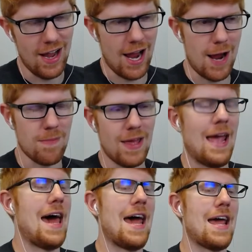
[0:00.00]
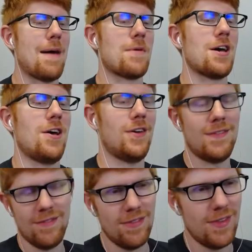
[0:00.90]
I am good.
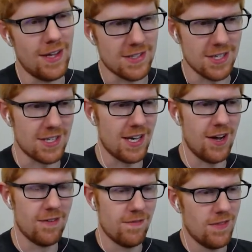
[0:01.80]
That's good to hear.